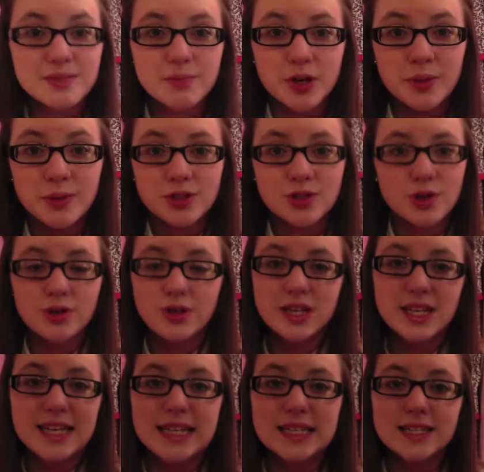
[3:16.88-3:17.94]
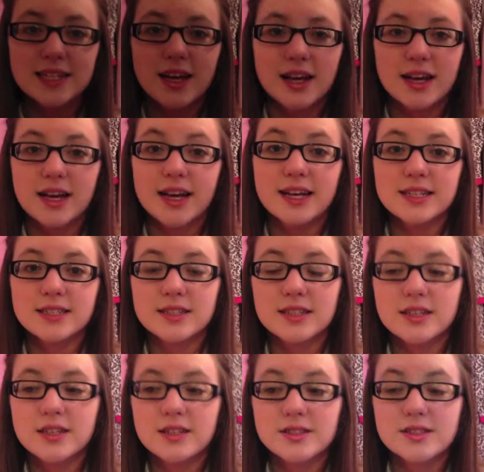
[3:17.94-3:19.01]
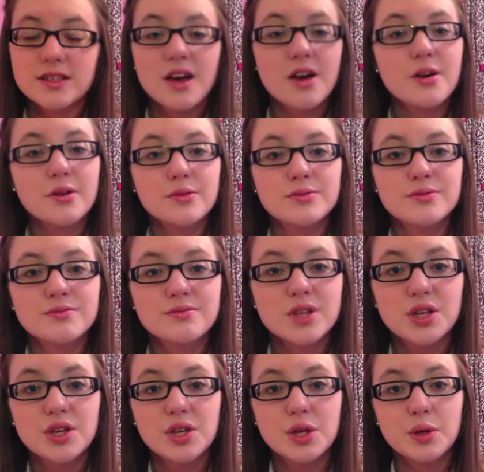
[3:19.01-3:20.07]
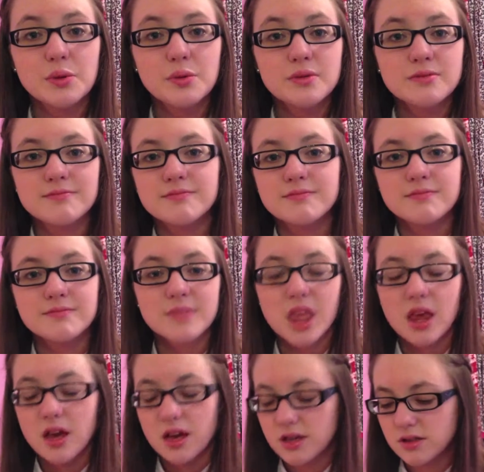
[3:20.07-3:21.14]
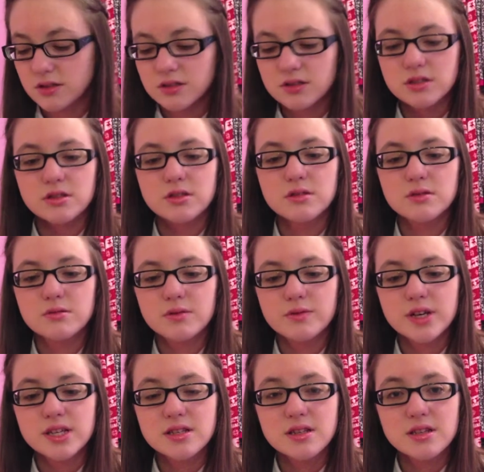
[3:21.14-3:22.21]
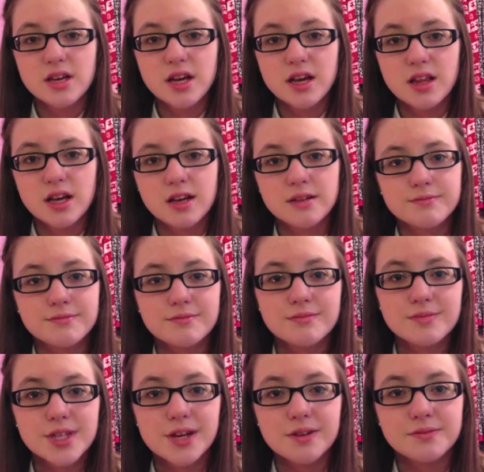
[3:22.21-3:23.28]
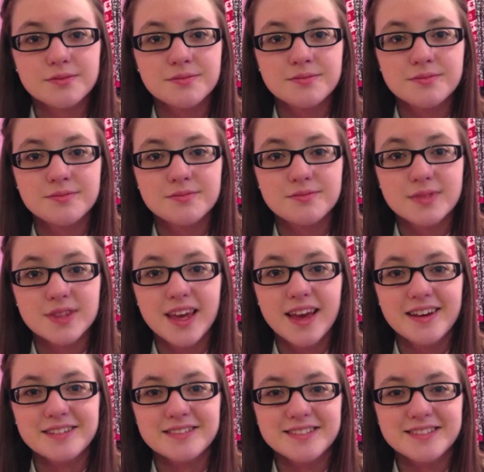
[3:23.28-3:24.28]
pretty much all you need. And so cue to the rest of the nail art. So yeah.